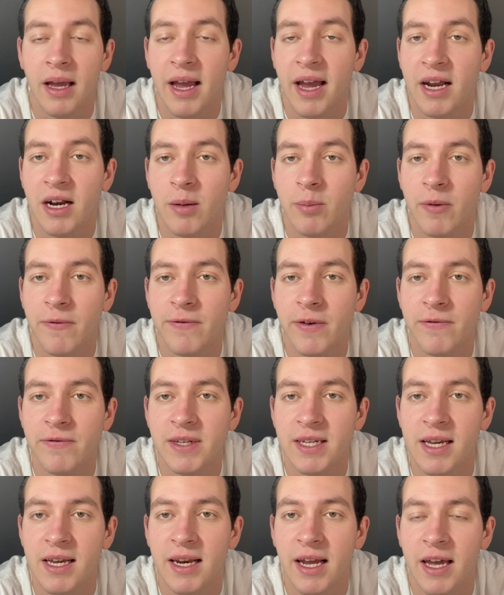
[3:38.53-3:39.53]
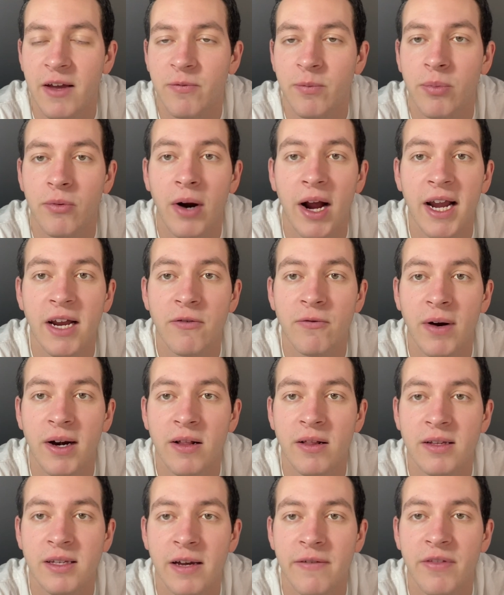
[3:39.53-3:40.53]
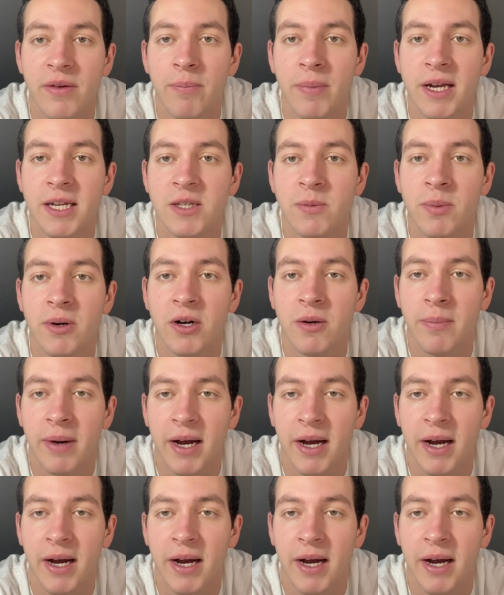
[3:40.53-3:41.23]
At number 15, I have Brian Reynolds of the Pittsburgh